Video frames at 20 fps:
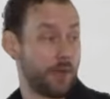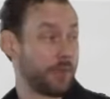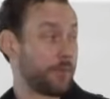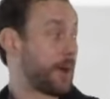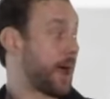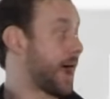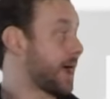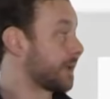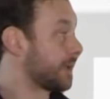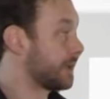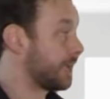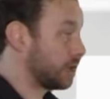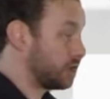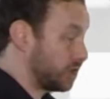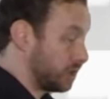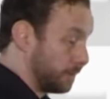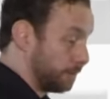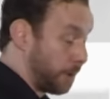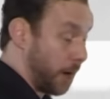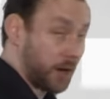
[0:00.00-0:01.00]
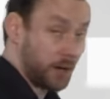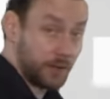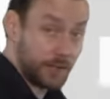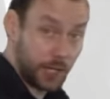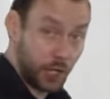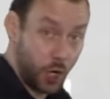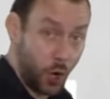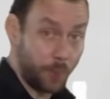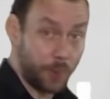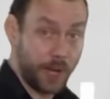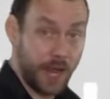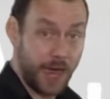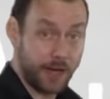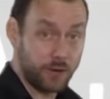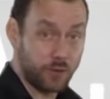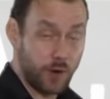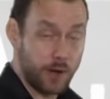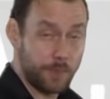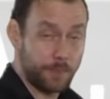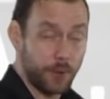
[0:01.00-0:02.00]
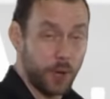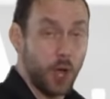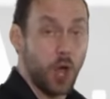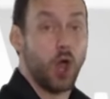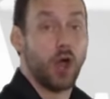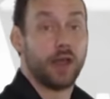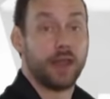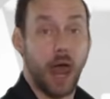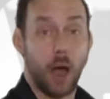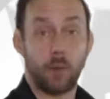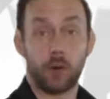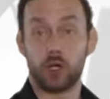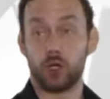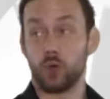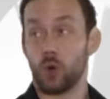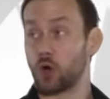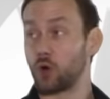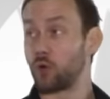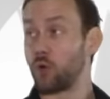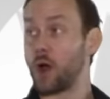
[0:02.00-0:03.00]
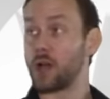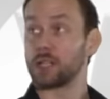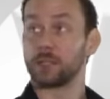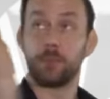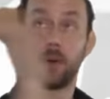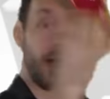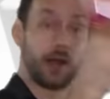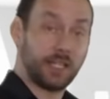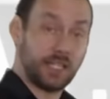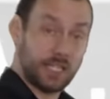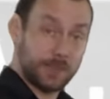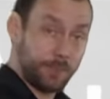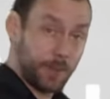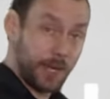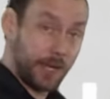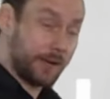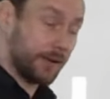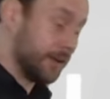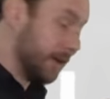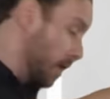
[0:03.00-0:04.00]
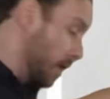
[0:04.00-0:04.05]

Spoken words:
the back, catching the bottle in an open hand grip. Now we're going to do a crossbody spin,